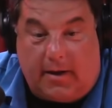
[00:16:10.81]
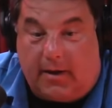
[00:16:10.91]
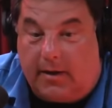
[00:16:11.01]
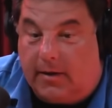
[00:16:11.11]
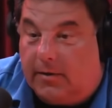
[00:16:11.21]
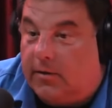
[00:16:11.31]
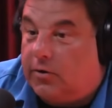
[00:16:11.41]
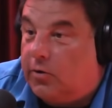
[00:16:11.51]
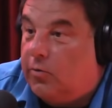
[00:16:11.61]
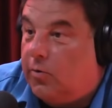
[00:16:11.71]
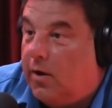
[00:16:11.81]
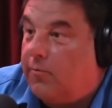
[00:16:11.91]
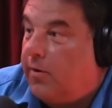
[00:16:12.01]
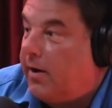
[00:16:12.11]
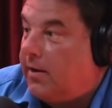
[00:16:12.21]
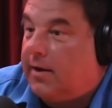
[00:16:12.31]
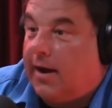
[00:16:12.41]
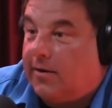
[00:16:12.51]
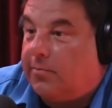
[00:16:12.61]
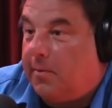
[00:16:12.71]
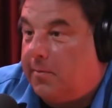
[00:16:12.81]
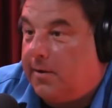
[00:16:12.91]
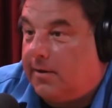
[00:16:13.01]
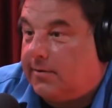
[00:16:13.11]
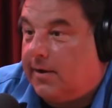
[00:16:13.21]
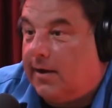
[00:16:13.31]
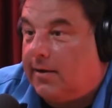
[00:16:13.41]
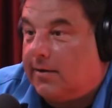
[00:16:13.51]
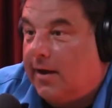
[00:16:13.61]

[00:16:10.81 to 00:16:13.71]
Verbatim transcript: Uh, two a regular cast member gets killed.